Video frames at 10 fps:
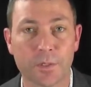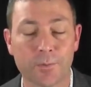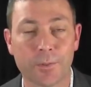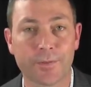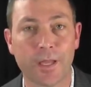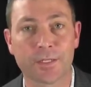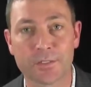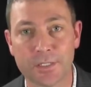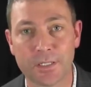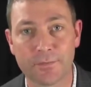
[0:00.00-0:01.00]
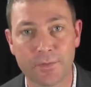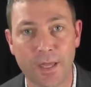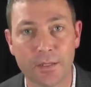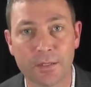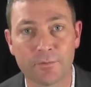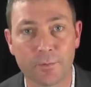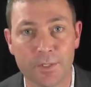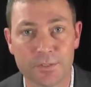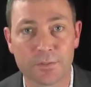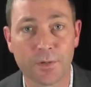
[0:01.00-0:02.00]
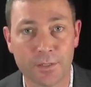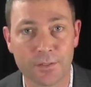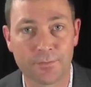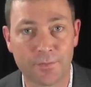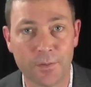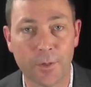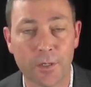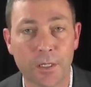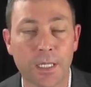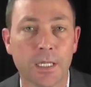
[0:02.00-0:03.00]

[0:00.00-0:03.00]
were able to actually give that information directly to FEMA